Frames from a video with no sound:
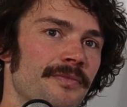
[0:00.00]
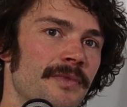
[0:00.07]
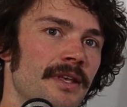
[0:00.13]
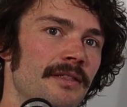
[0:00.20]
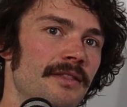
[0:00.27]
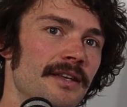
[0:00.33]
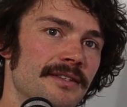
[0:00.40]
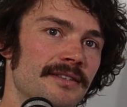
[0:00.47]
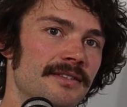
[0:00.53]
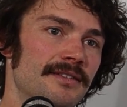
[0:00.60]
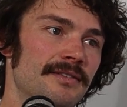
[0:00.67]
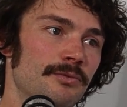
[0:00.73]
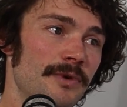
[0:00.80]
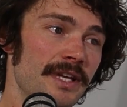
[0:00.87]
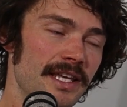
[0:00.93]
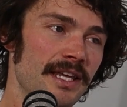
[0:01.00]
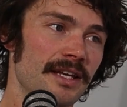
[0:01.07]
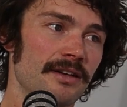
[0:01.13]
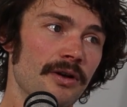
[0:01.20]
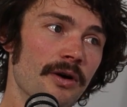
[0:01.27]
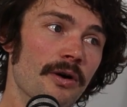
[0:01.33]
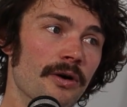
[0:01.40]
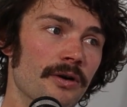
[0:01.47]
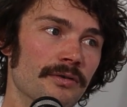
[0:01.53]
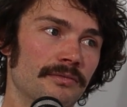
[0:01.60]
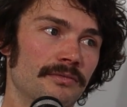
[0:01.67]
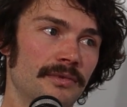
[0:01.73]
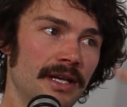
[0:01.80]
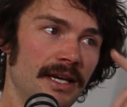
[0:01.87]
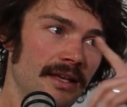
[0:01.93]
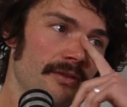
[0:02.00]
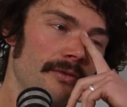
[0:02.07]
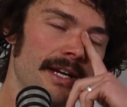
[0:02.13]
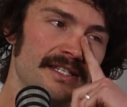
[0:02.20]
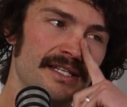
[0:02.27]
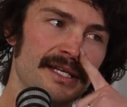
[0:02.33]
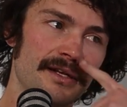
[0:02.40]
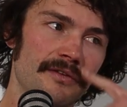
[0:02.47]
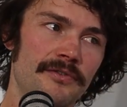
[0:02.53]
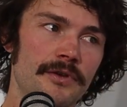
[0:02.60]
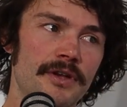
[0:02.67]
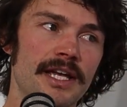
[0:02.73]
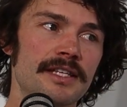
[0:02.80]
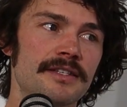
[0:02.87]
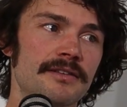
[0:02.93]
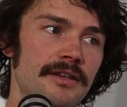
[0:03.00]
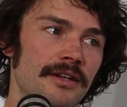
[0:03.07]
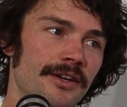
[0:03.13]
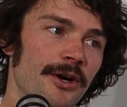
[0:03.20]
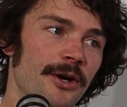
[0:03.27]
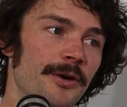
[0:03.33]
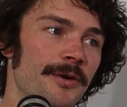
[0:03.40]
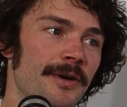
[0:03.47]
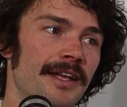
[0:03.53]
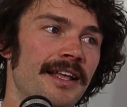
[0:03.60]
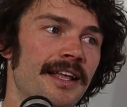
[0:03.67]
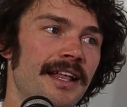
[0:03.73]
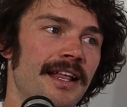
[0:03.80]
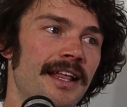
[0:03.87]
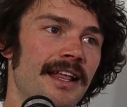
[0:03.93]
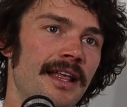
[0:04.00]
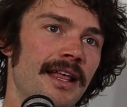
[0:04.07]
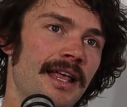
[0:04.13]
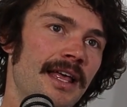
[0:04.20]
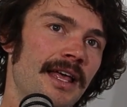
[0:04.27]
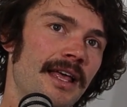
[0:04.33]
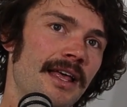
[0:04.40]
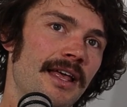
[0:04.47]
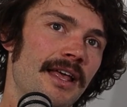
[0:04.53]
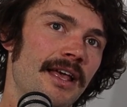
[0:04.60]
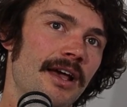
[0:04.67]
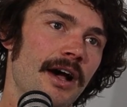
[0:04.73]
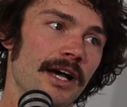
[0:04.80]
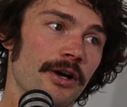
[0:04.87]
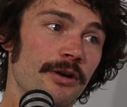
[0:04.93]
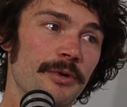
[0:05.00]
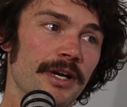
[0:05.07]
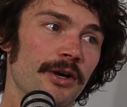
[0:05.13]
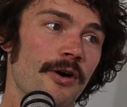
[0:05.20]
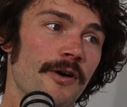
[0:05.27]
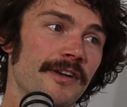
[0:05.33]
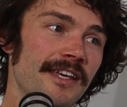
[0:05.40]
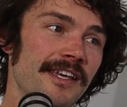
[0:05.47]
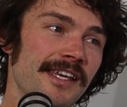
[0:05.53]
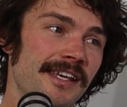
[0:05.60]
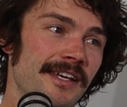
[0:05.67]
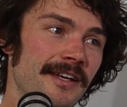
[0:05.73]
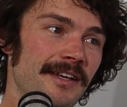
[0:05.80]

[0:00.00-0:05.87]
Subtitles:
this weekend gone, the race I did a few days ago, I got a bit cocky.